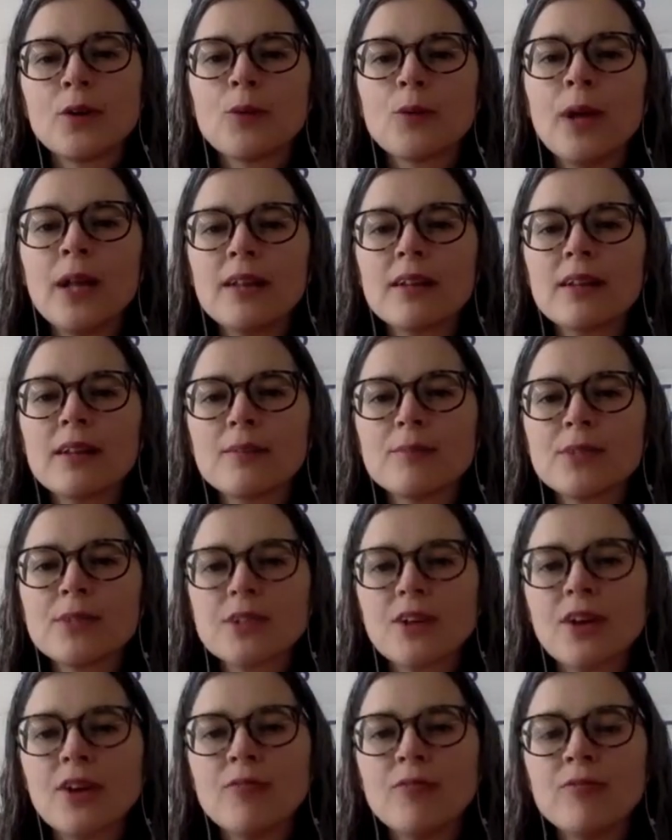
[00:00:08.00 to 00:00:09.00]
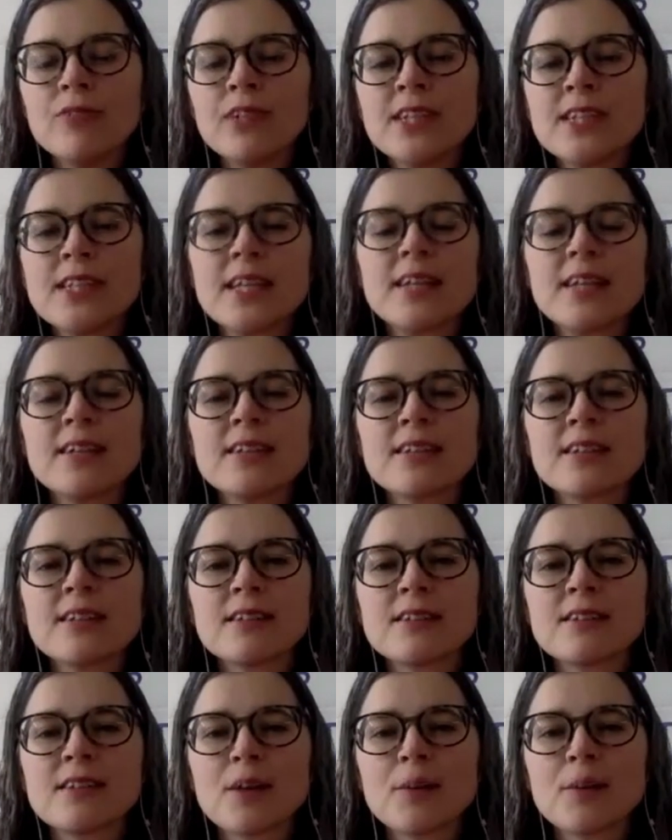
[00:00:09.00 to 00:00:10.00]
Welcome to
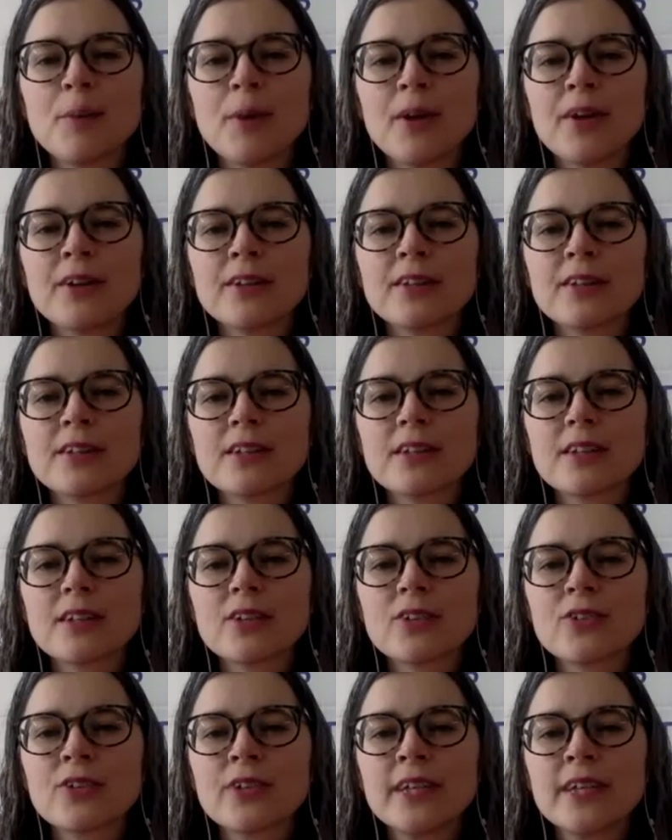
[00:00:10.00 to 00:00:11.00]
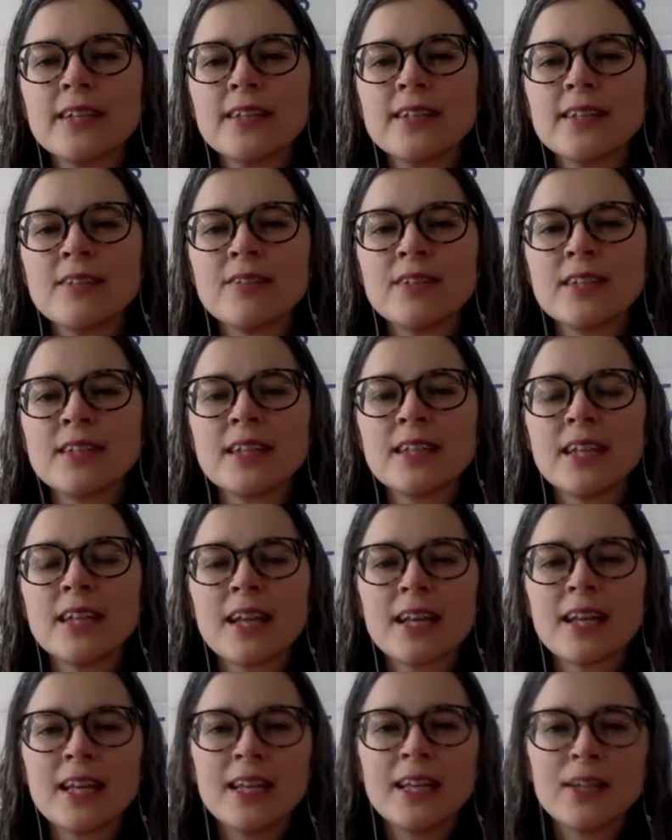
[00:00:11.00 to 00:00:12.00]
conversations about creativity
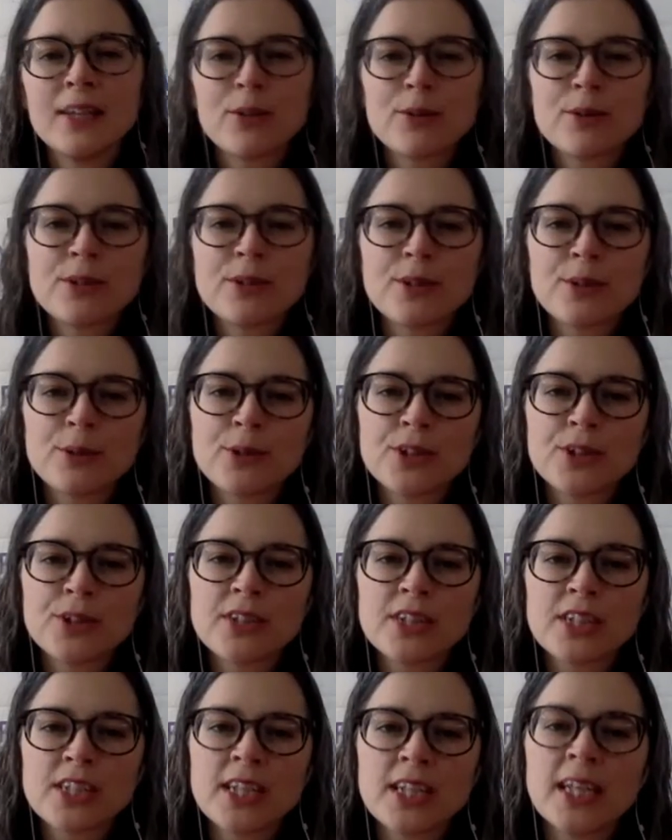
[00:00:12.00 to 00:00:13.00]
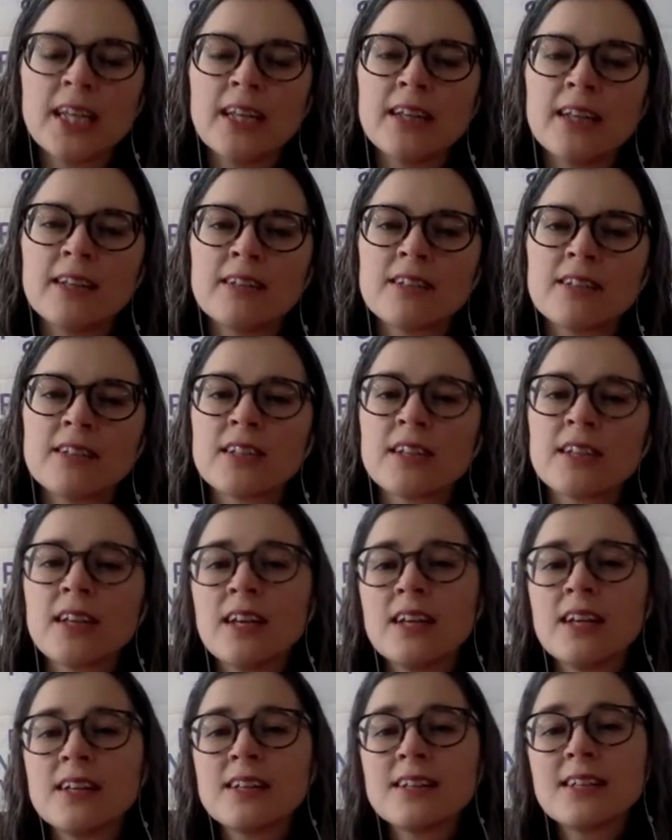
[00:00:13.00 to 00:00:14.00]
and eco-social change.
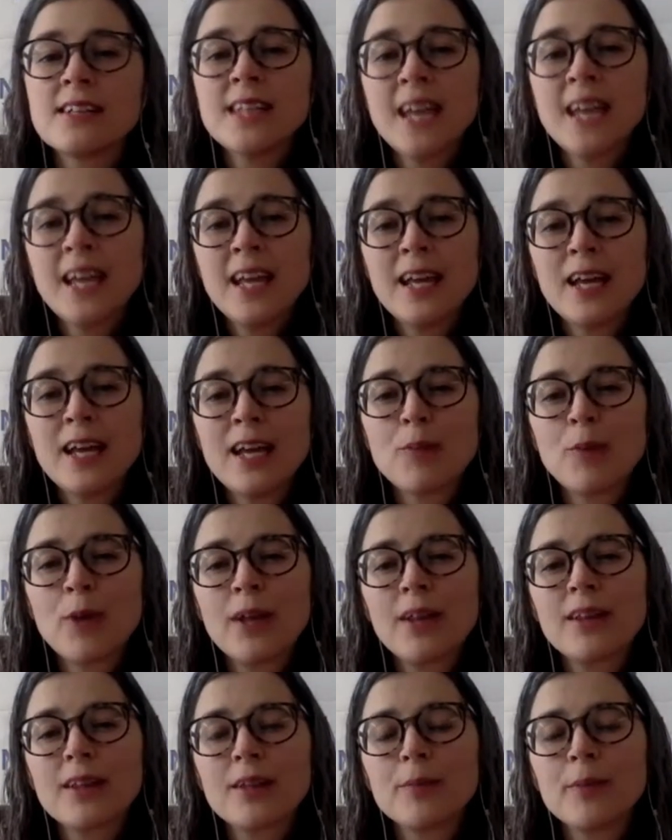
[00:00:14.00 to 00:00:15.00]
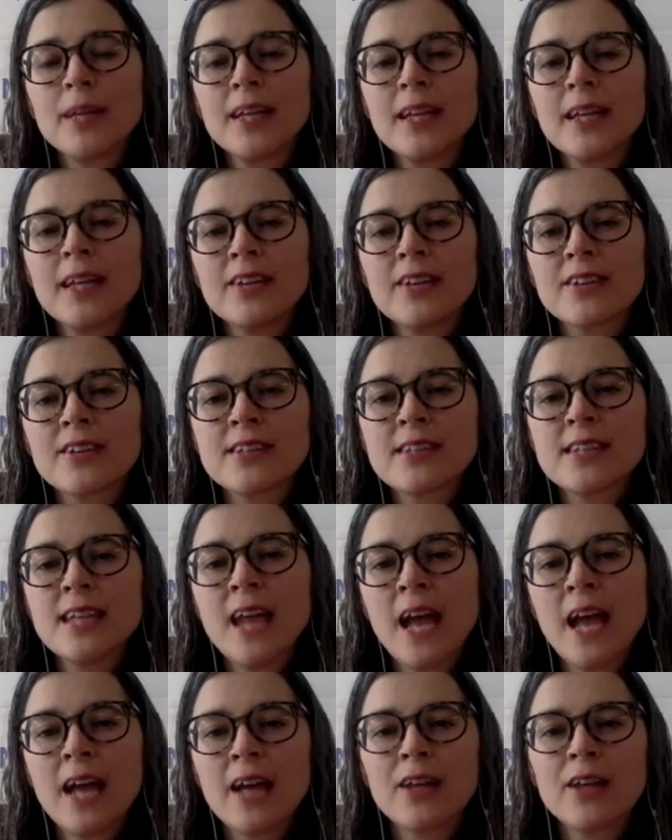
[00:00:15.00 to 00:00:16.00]
Today, I'm welcoming Kirsi
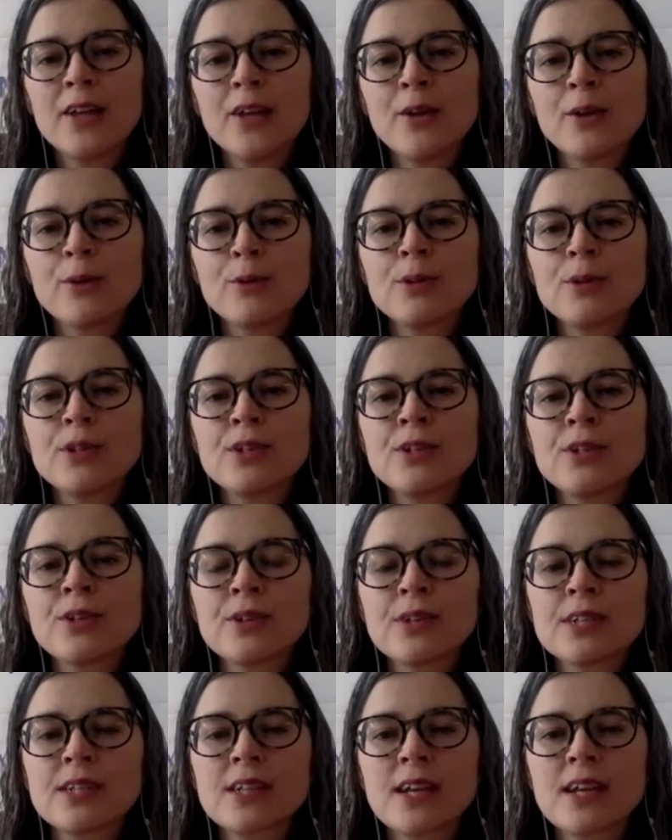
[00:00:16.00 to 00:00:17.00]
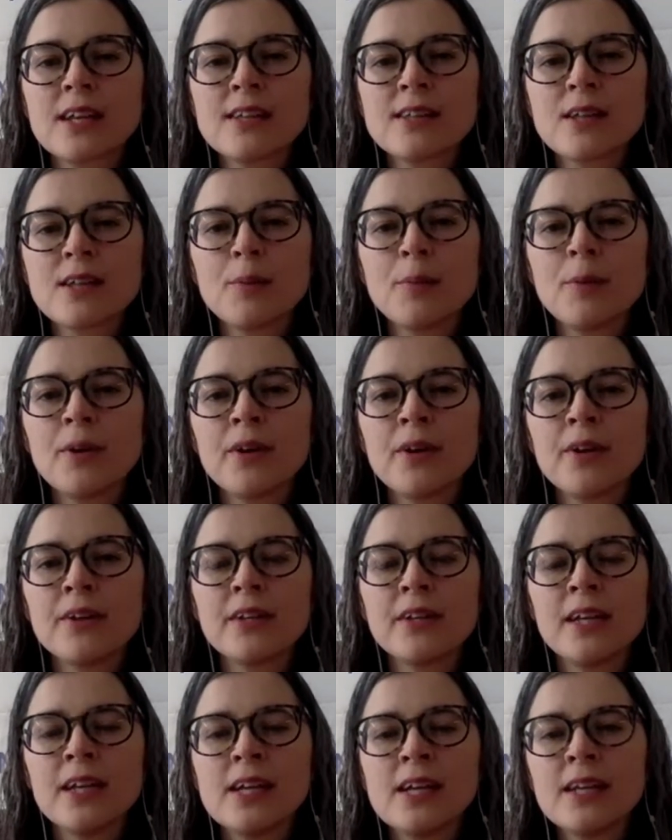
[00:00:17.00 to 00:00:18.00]
Hakio to talk to us about
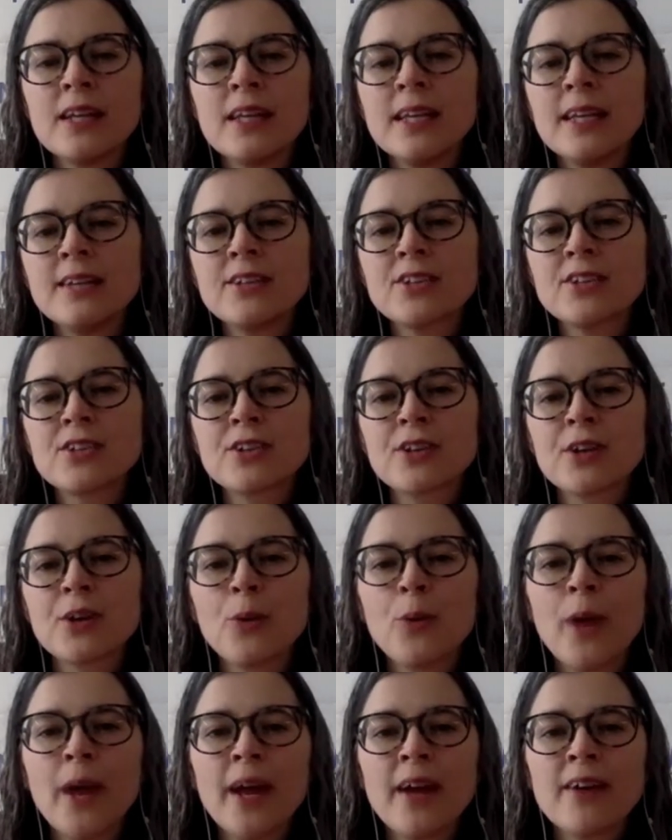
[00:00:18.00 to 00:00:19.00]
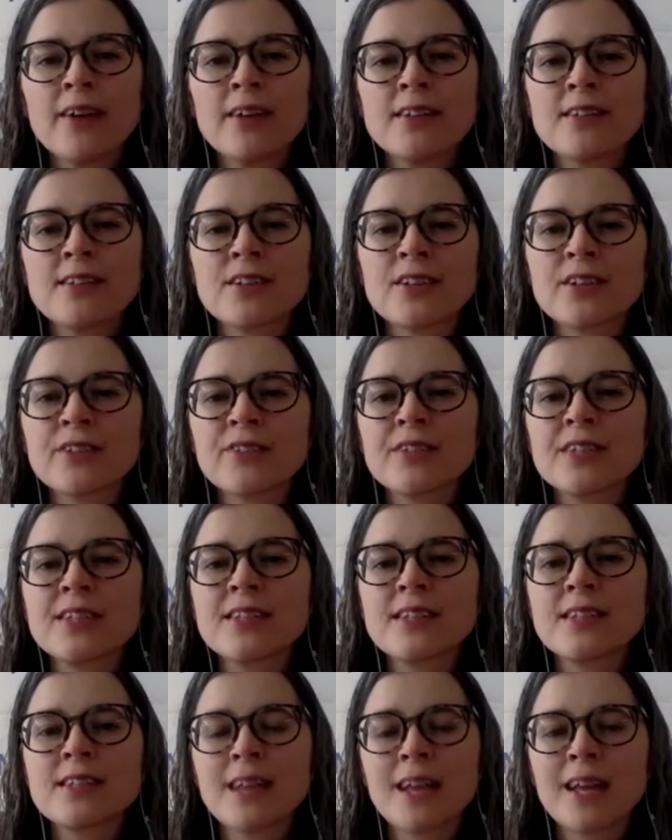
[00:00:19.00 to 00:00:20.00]
nature-aware service
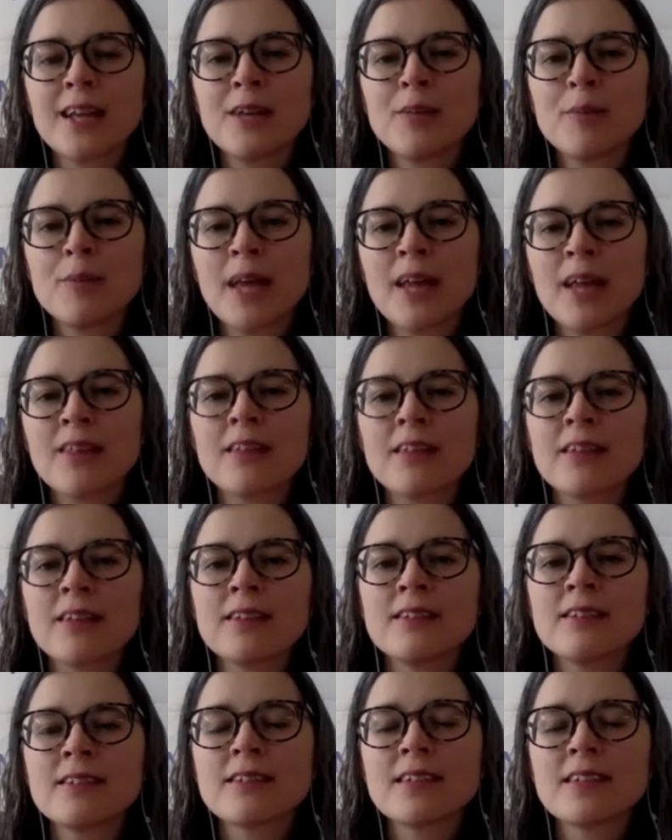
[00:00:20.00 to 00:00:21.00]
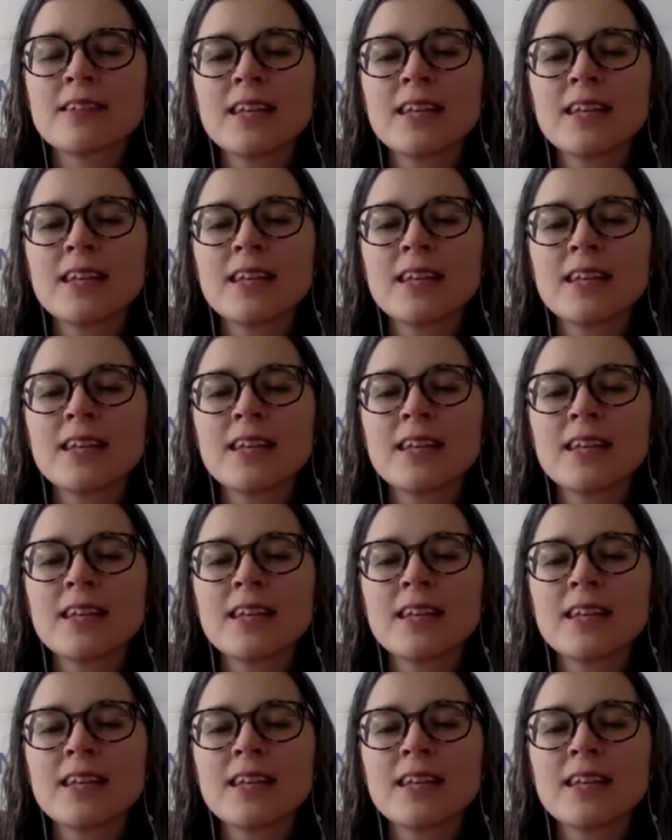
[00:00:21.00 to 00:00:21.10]
design methods.